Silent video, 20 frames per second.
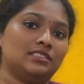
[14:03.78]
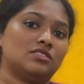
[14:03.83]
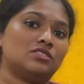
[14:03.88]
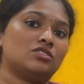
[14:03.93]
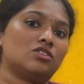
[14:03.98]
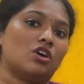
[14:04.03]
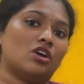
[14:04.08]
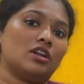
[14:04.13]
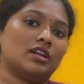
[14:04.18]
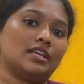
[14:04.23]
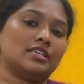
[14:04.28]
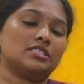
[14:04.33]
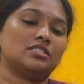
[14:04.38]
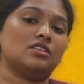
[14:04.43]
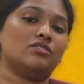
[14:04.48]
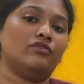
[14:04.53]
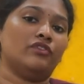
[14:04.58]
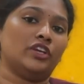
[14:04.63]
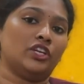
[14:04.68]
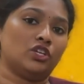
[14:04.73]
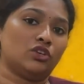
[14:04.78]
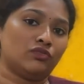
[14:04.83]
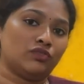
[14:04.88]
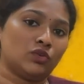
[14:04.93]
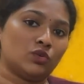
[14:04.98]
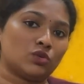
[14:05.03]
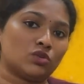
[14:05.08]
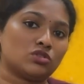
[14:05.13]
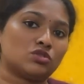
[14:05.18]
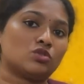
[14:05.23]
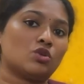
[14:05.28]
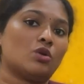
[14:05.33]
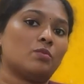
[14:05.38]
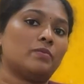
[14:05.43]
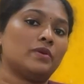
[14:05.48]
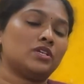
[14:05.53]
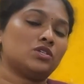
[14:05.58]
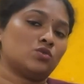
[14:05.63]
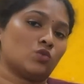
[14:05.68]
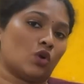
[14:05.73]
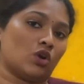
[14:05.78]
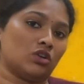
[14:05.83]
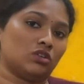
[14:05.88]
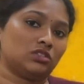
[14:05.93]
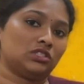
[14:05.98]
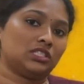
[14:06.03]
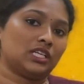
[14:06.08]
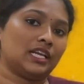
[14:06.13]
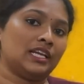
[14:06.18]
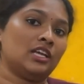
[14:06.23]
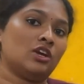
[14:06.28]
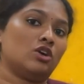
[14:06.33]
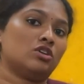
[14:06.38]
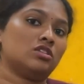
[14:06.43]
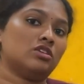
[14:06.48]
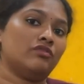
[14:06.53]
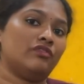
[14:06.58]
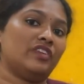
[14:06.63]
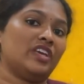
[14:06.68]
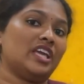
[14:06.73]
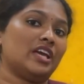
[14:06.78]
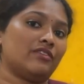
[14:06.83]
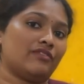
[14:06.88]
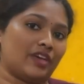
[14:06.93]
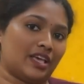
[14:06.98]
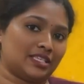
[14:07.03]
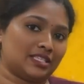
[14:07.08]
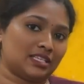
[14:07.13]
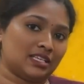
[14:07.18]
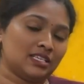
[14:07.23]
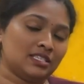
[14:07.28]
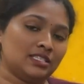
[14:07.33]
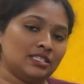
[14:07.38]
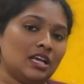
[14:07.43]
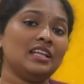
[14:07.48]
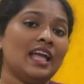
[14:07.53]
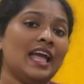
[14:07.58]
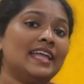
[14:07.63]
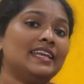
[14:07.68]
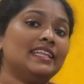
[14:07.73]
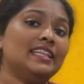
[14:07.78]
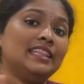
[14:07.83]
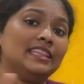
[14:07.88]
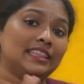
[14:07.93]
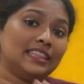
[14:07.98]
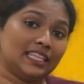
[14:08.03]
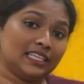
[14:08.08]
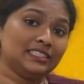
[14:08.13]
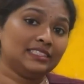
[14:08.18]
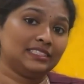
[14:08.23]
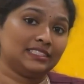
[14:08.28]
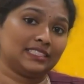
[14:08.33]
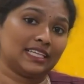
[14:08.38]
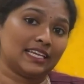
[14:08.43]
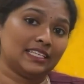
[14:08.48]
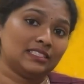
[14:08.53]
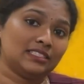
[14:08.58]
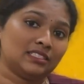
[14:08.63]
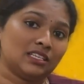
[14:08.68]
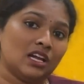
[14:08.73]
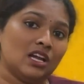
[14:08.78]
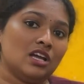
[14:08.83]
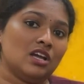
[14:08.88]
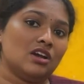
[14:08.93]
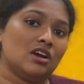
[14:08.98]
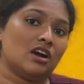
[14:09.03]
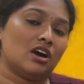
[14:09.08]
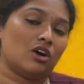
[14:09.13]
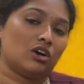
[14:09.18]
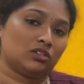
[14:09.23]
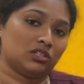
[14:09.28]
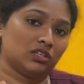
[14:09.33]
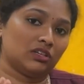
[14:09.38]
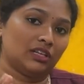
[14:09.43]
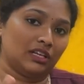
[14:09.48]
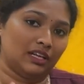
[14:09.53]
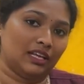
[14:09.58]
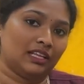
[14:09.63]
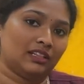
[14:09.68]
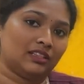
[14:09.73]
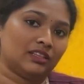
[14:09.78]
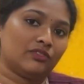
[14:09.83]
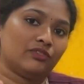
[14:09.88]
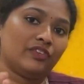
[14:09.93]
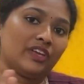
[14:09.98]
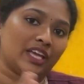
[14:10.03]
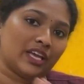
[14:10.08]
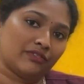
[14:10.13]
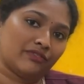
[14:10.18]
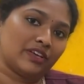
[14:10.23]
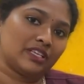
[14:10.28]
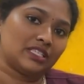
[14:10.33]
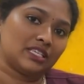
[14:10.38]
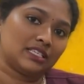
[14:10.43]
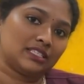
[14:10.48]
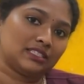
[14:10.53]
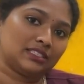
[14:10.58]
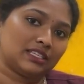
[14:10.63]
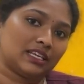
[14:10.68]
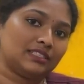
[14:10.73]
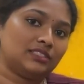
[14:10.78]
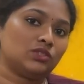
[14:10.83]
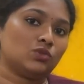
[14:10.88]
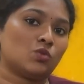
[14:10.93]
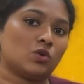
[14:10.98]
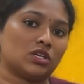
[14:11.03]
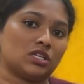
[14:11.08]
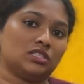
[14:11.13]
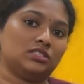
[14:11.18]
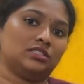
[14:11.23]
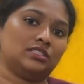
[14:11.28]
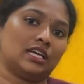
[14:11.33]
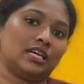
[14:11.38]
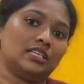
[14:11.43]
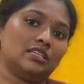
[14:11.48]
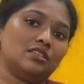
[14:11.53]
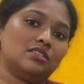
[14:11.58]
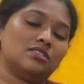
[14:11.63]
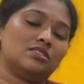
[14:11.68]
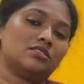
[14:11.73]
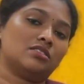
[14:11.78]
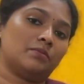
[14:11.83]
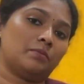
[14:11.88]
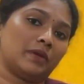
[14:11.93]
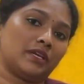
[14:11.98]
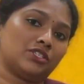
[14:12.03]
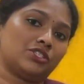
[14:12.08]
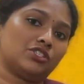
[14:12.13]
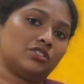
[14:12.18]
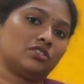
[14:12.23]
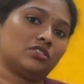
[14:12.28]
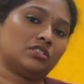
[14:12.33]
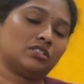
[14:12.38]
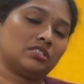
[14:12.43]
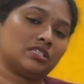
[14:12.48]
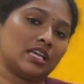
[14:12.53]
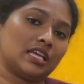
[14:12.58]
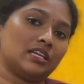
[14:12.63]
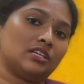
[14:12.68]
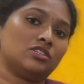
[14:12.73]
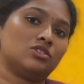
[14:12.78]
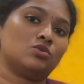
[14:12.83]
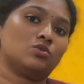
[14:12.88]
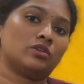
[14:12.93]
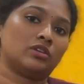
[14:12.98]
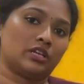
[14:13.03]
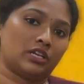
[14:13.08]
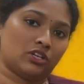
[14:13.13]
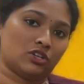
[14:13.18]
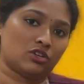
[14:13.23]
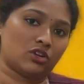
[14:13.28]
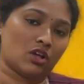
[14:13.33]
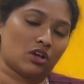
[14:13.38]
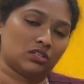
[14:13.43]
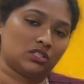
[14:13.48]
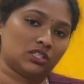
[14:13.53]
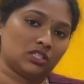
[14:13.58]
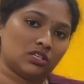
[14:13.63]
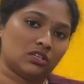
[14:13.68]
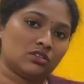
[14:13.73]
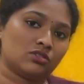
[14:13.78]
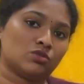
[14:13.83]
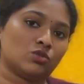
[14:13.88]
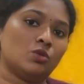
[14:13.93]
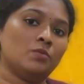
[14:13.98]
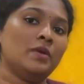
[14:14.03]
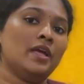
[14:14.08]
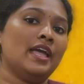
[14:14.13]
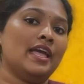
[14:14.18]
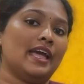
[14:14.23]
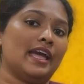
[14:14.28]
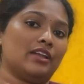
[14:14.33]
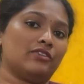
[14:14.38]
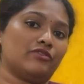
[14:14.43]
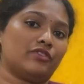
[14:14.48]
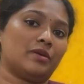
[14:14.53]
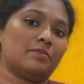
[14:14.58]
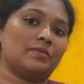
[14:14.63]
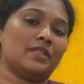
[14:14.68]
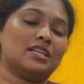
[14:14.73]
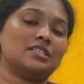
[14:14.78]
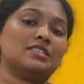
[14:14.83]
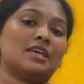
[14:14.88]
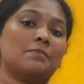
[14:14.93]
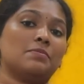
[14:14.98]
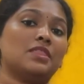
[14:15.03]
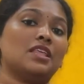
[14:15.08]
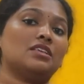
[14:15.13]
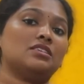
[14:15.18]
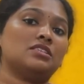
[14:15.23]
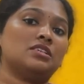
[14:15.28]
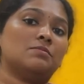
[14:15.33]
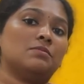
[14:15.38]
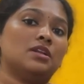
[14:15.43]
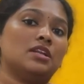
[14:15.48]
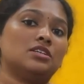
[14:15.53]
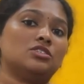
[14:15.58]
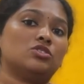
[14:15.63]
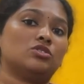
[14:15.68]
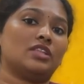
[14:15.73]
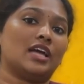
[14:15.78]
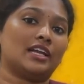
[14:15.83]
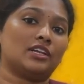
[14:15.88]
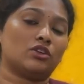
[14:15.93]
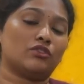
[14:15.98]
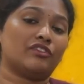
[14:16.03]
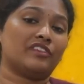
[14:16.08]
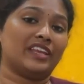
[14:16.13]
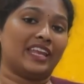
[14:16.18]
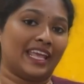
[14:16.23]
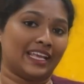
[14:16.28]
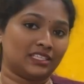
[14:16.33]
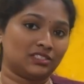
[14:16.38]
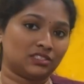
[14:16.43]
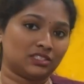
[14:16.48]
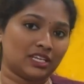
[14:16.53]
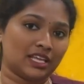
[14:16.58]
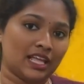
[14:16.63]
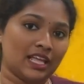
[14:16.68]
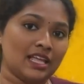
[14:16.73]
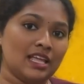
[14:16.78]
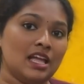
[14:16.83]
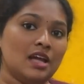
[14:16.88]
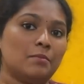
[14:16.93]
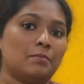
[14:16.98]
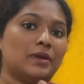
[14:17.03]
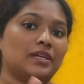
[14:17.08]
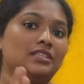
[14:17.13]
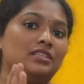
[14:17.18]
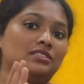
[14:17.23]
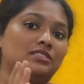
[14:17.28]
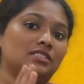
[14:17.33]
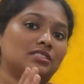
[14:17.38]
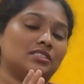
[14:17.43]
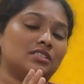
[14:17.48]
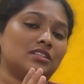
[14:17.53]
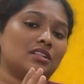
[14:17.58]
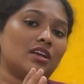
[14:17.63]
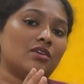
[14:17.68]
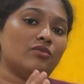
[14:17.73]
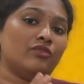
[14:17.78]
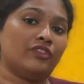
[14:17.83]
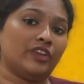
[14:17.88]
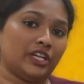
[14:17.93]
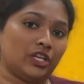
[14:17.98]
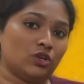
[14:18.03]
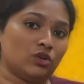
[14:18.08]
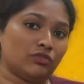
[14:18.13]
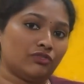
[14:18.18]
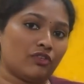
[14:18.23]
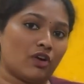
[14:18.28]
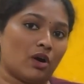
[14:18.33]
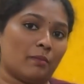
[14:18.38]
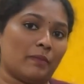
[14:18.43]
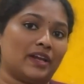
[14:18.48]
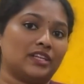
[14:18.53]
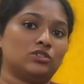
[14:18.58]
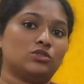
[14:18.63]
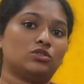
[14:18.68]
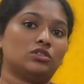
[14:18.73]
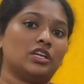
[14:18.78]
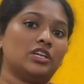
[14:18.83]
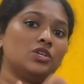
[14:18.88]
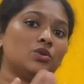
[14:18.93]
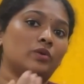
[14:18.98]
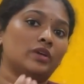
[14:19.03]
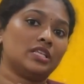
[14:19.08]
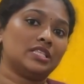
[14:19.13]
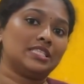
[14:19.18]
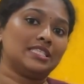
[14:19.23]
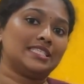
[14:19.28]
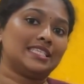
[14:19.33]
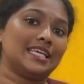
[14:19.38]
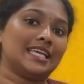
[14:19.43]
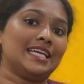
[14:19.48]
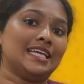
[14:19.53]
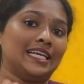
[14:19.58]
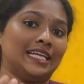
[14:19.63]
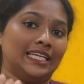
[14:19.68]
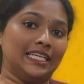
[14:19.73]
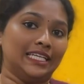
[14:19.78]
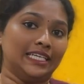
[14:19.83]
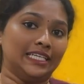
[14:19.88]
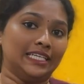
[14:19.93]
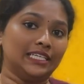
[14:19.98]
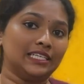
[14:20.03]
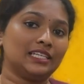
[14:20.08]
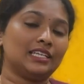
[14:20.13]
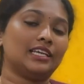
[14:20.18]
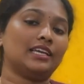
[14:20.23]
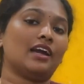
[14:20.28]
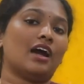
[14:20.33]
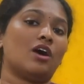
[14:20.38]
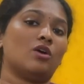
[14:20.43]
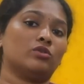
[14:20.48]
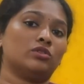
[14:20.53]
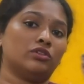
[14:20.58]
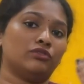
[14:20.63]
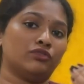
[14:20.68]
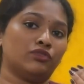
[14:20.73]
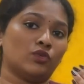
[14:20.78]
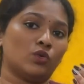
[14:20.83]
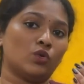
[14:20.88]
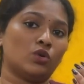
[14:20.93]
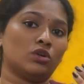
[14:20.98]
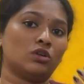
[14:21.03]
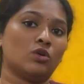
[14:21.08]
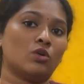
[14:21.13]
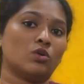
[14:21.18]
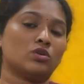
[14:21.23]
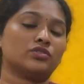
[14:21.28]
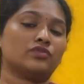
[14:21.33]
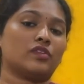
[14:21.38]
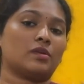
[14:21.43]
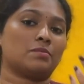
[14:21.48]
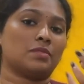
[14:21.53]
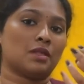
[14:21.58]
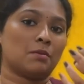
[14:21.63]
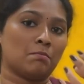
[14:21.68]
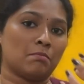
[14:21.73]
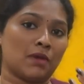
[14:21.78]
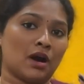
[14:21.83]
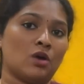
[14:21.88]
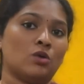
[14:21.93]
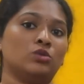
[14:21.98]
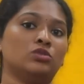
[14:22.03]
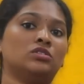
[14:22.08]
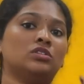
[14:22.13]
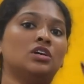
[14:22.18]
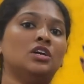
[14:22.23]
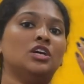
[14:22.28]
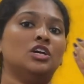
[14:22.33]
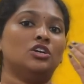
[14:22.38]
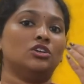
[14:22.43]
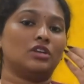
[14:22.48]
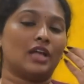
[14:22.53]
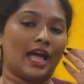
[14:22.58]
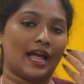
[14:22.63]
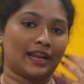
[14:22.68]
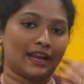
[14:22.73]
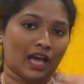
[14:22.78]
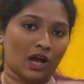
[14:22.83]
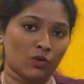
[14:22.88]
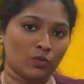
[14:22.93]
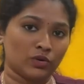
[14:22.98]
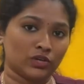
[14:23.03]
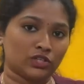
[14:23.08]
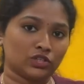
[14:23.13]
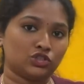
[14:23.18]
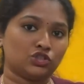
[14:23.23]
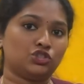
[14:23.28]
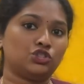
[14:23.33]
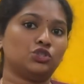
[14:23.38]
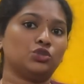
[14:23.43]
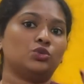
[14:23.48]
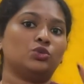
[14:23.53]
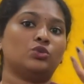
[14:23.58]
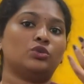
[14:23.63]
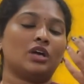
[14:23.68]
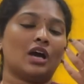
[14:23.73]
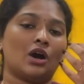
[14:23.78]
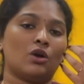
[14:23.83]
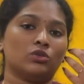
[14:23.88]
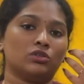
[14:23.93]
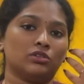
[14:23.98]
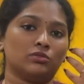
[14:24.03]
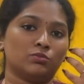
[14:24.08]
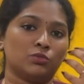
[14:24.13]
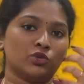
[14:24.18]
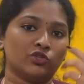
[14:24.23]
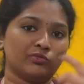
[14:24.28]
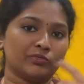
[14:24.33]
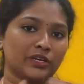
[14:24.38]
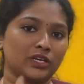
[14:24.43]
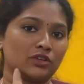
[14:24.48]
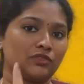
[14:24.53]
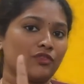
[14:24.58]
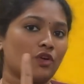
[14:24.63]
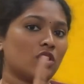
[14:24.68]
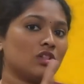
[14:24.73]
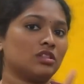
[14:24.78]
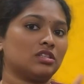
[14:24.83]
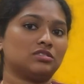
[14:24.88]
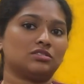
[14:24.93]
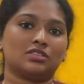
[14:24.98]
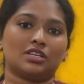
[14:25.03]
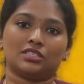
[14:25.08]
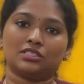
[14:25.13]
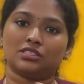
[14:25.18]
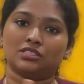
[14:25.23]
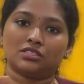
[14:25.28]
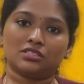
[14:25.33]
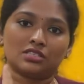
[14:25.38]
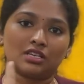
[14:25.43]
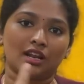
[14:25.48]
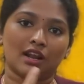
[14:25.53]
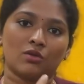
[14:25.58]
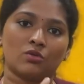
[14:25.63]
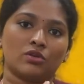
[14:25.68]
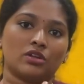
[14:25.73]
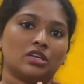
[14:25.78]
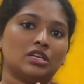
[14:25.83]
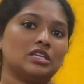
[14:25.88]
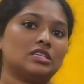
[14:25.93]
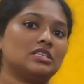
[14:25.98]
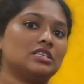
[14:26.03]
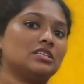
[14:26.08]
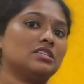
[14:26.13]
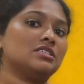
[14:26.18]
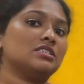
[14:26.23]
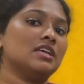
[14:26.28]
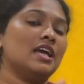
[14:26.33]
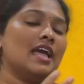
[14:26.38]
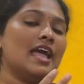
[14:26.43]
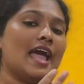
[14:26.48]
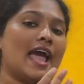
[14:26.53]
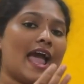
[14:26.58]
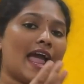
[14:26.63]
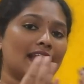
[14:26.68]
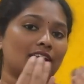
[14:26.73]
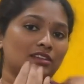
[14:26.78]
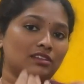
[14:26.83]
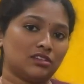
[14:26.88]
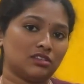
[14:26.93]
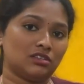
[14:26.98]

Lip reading: is called as the video fluoroscopic swallow study, or the VFSS, and in this test, or in the VFSS test, what is done is the patient is taken to a radiological room, and from there something similar to that of an X-ray, but this is in a video format, so that you can see clearly how the food goes from the mouth and how it is chewed, how the movement of all the structures surrounding it is, and